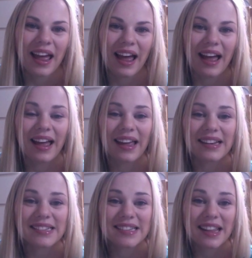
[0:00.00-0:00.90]

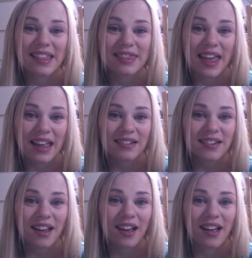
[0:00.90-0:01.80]
And then
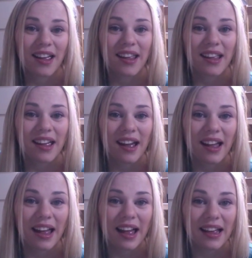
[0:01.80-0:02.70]
I
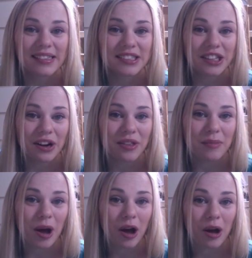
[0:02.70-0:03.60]
show
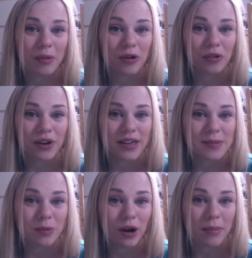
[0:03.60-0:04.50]
them our
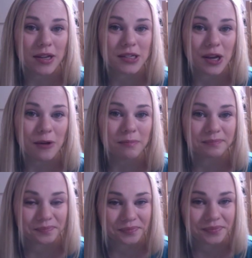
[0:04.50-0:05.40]
glorious primer too.
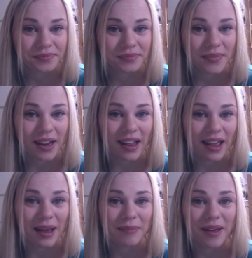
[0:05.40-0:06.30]

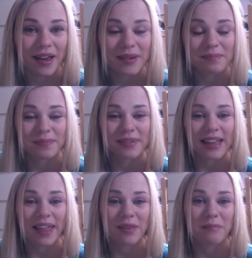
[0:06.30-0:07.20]
I
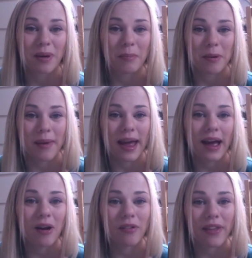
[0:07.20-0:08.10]
let them pump a bit
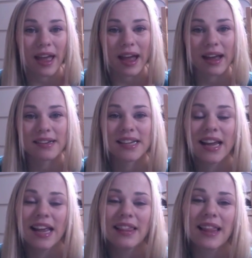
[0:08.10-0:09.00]
out on their hand,
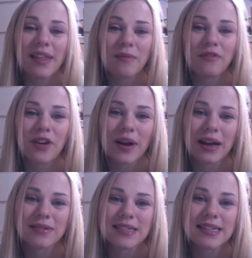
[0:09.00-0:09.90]
let them feel
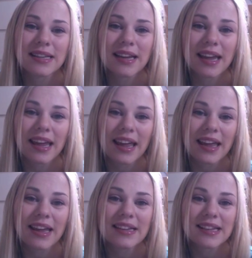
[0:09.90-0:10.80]
how silky it
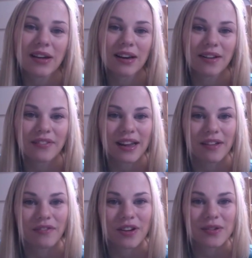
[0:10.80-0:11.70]
is, how lovely
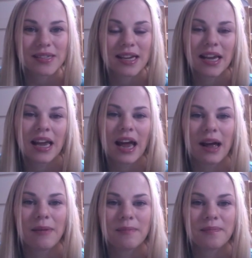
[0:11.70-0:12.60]
it feels,
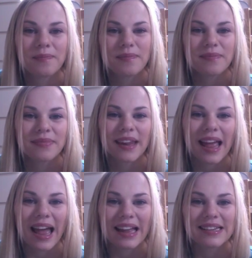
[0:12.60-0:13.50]

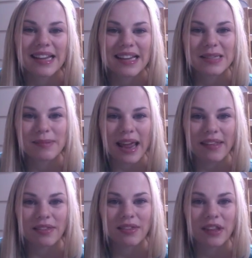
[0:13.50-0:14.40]
and
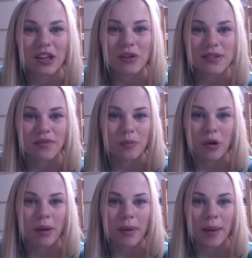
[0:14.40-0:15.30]
explain the use of a
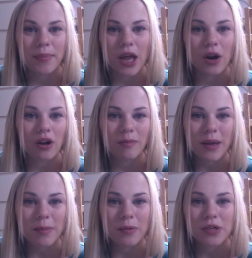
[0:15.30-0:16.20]
primer. A lot of
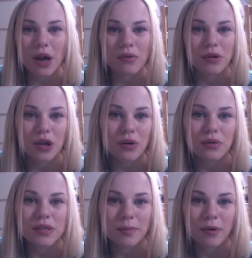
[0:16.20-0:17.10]
people don't
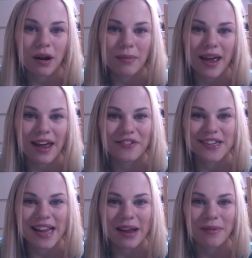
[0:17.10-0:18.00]
use a primer
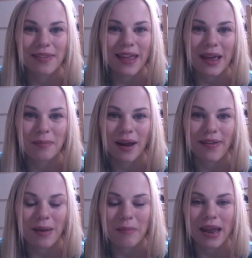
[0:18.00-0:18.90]
every day when they
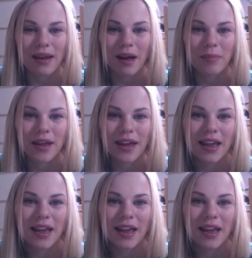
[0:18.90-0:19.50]
apply their makeup,